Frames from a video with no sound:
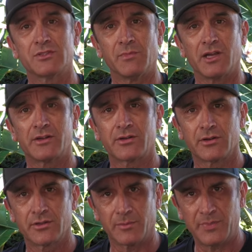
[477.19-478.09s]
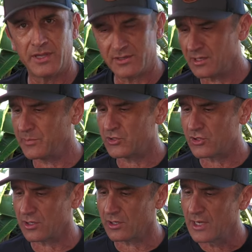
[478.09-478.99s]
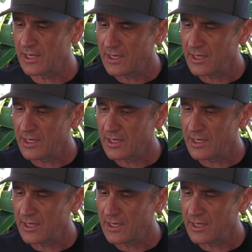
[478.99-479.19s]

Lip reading: is monitor the pit temperature.